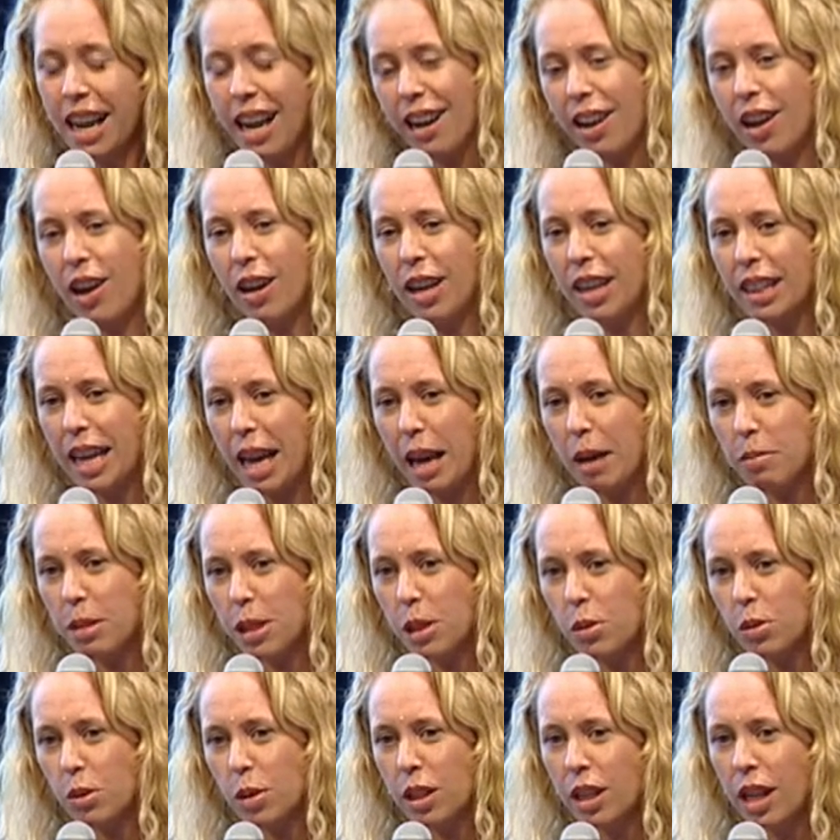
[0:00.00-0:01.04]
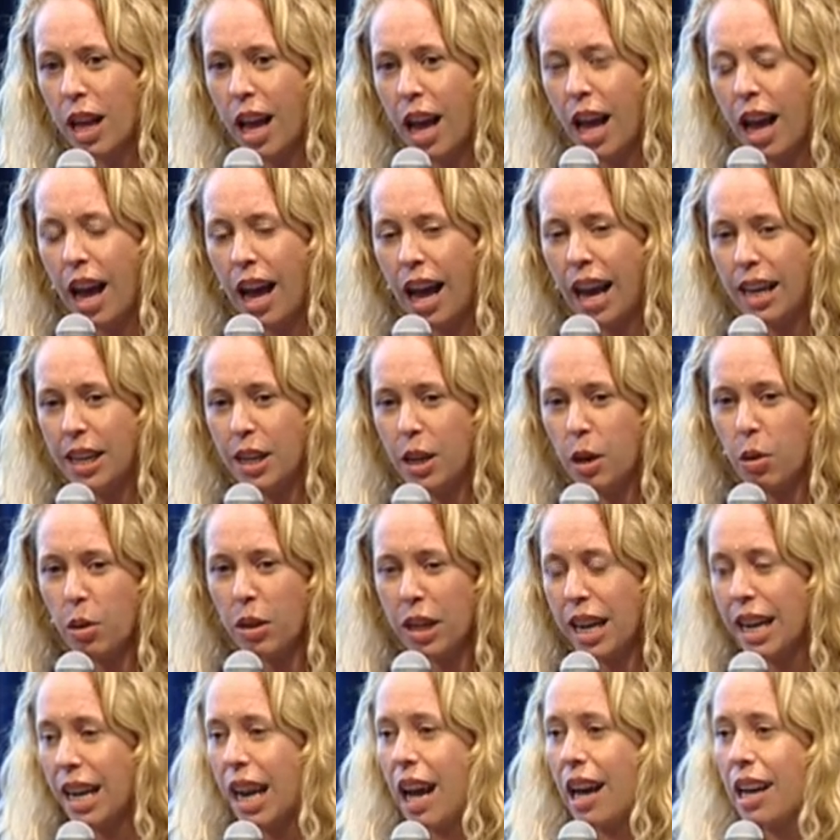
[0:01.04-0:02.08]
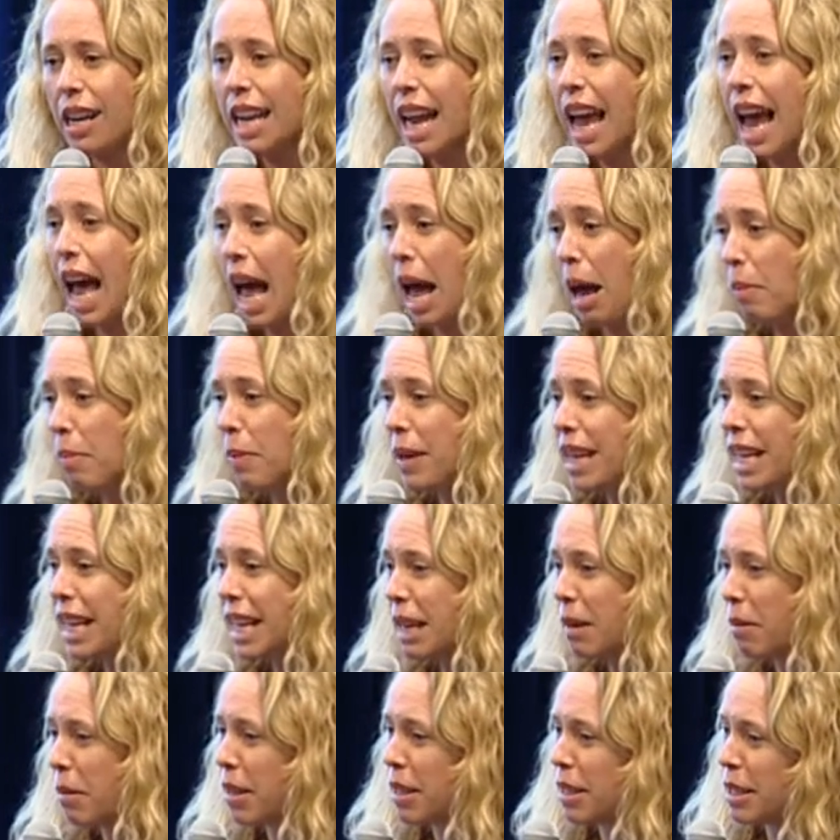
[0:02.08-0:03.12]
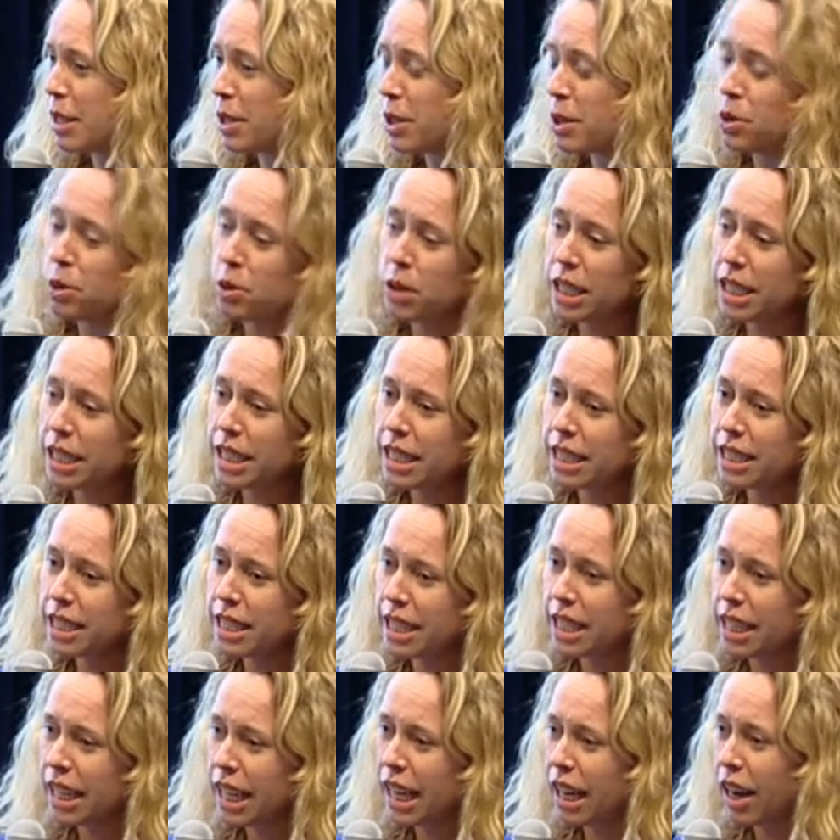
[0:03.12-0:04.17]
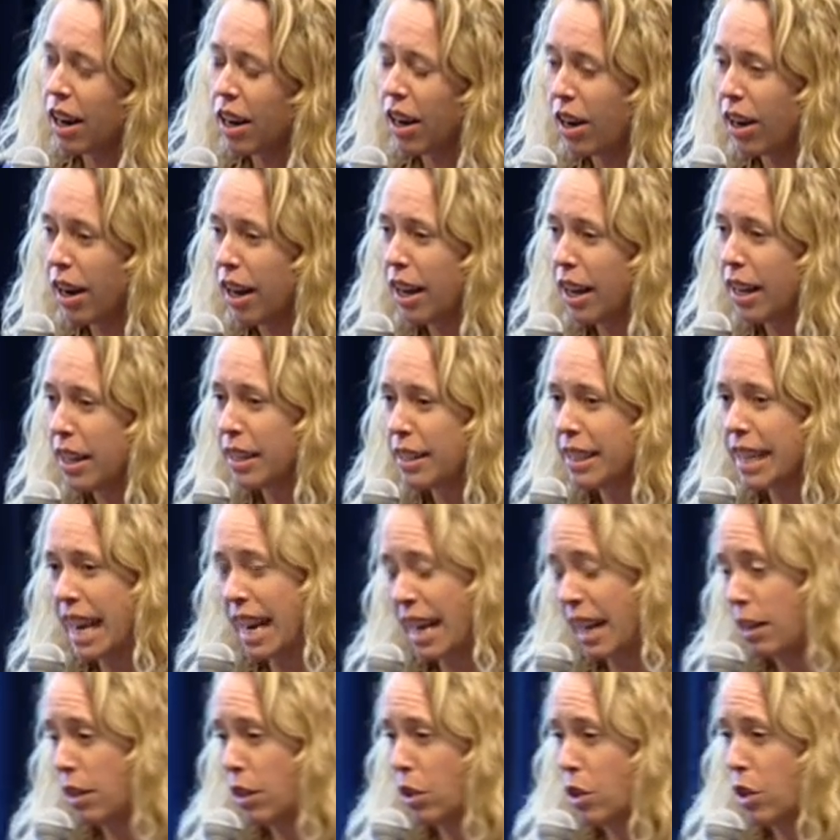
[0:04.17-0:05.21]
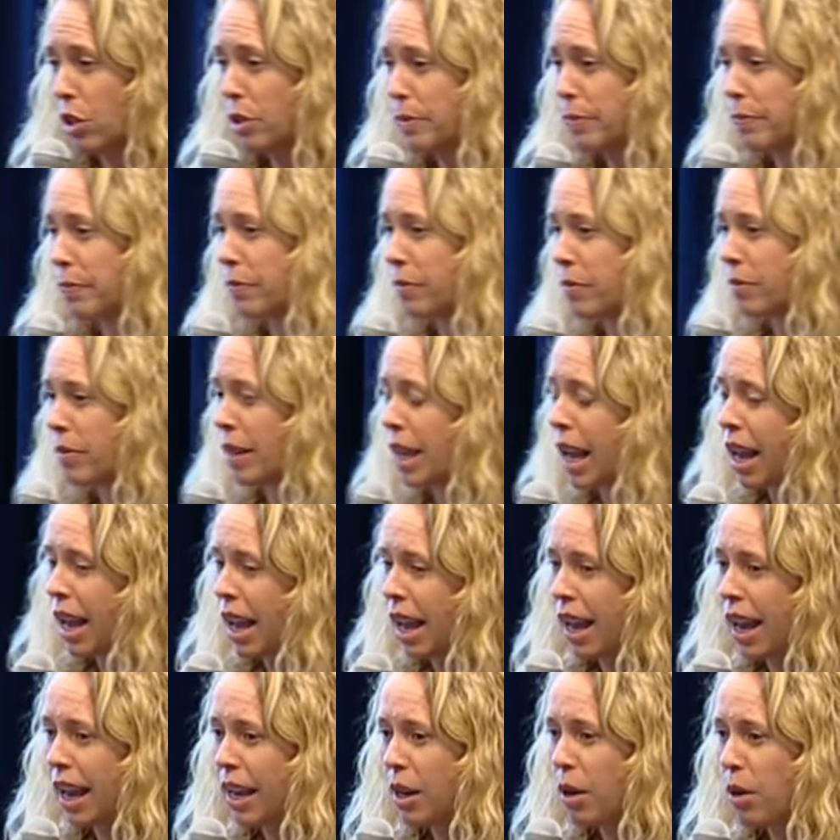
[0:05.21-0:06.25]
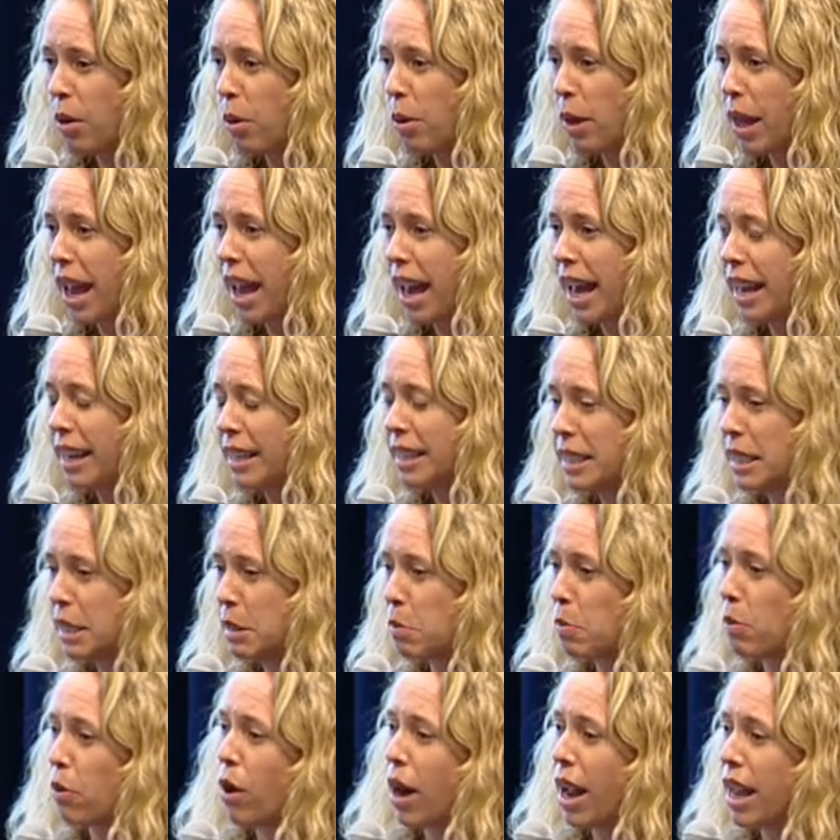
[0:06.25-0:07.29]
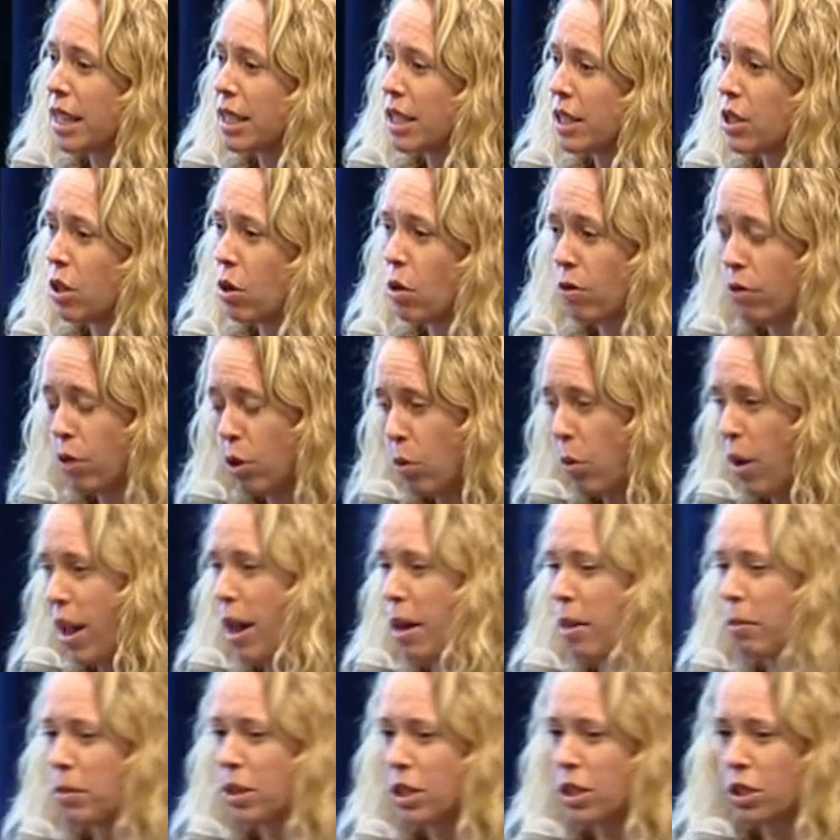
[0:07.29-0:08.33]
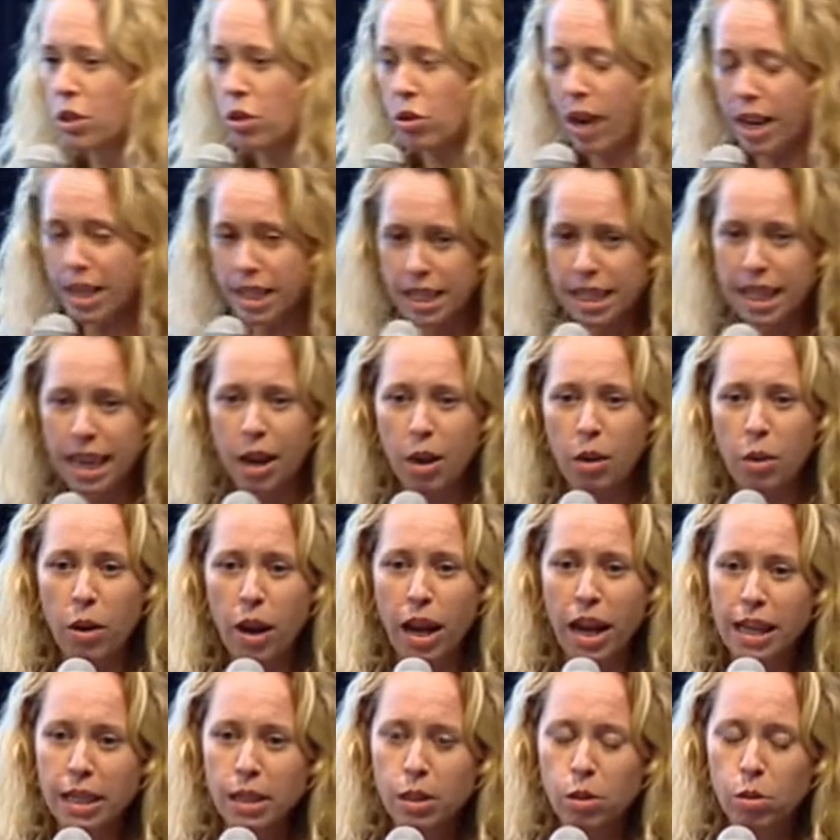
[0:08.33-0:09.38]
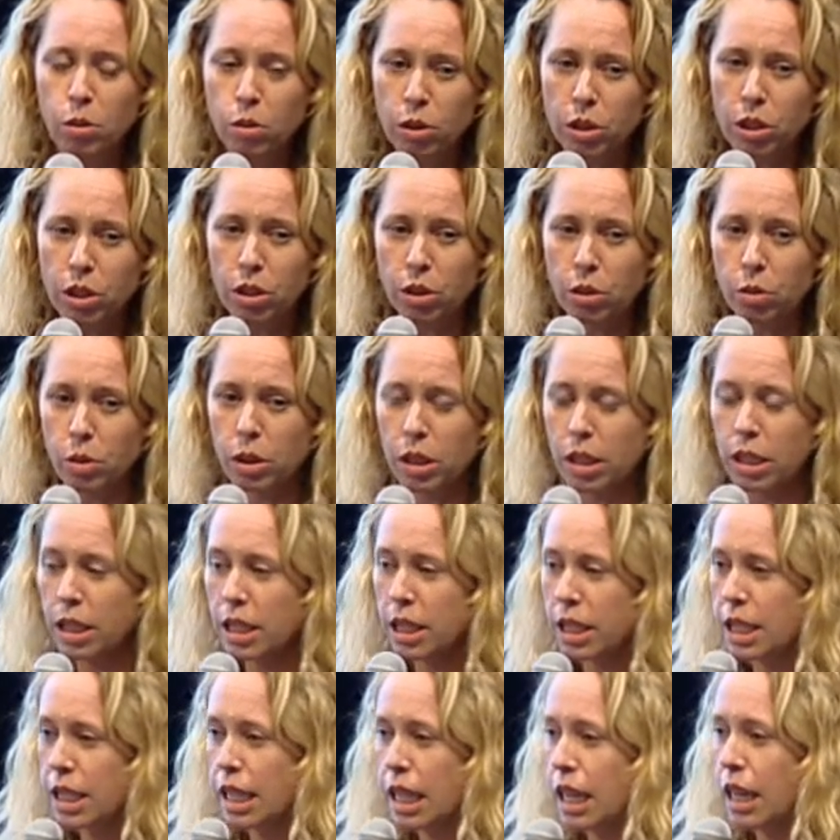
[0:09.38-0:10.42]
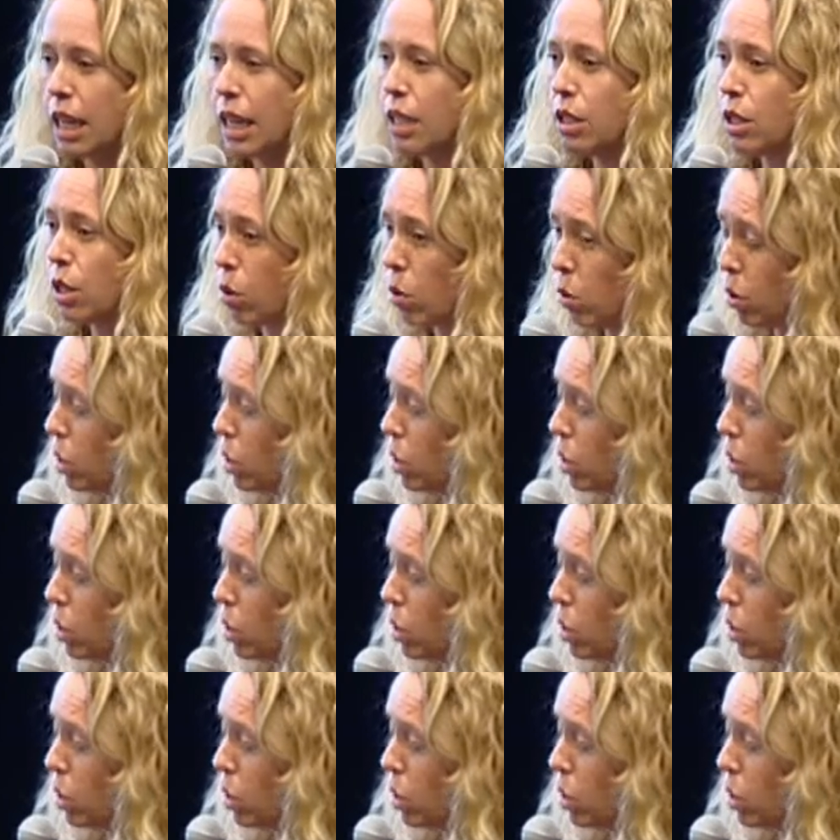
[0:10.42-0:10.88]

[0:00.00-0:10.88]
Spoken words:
Con Lab School, I know that unhappy students can't learn. I know that depressed, overwhelmed, stressed out high school students don't